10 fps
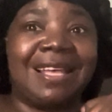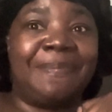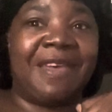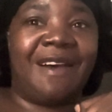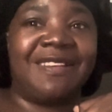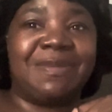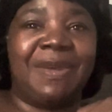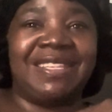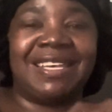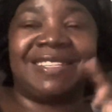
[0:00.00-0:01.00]
up, y'all? It's
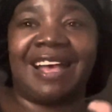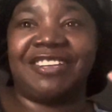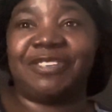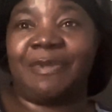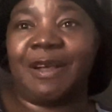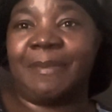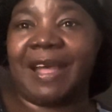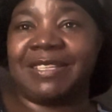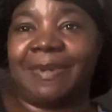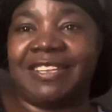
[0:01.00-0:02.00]
me, TikToshh, and welcome
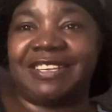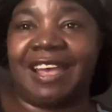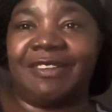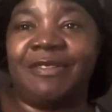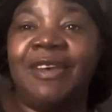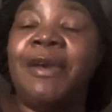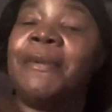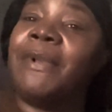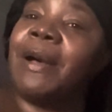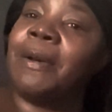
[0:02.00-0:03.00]
back to my channel.
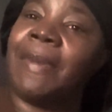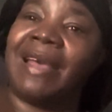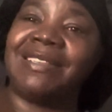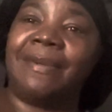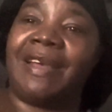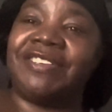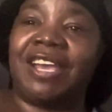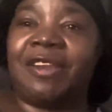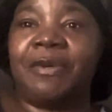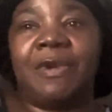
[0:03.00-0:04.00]
Welcome back to my
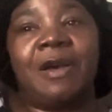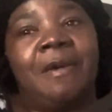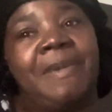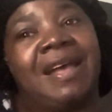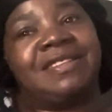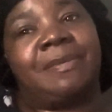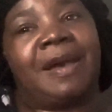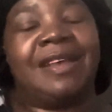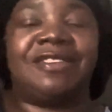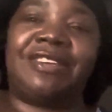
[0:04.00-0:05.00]
channel. Welcome back to
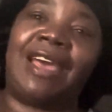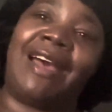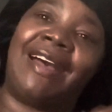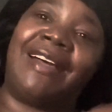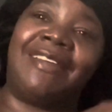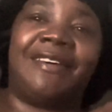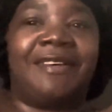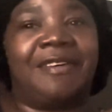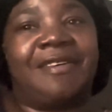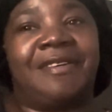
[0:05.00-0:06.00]
my
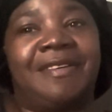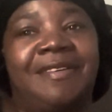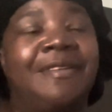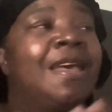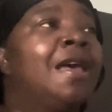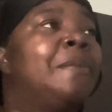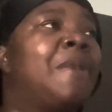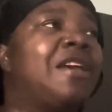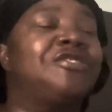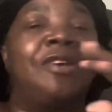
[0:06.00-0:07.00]
channel.
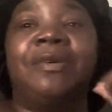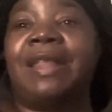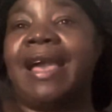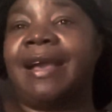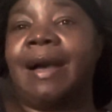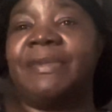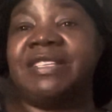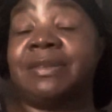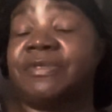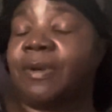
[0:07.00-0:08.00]
Make sure you like, comment, and
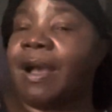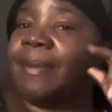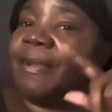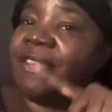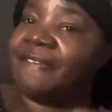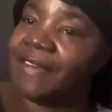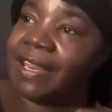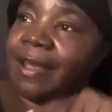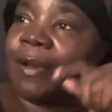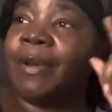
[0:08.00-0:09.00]
subscribe on the
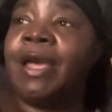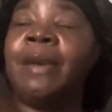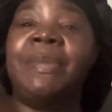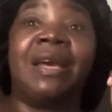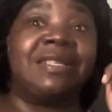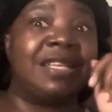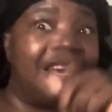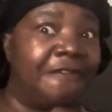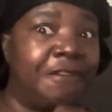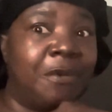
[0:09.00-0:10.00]
video because
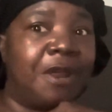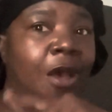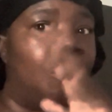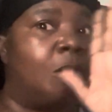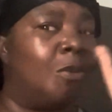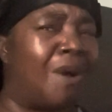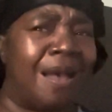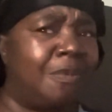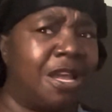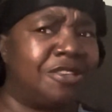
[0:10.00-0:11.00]
if you don't, why
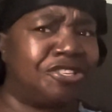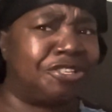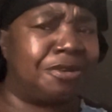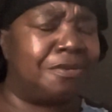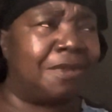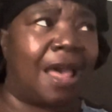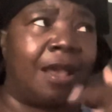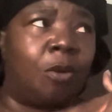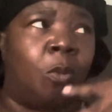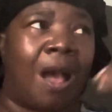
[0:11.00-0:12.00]
wouldn't you? Like,
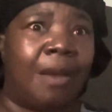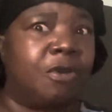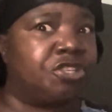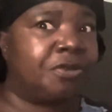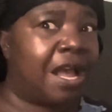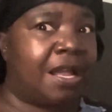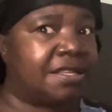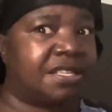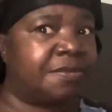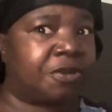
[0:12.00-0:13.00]
why would you not
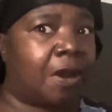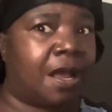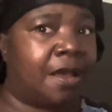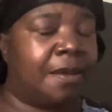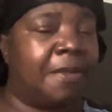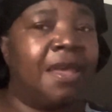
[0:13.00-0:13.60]
subscribe?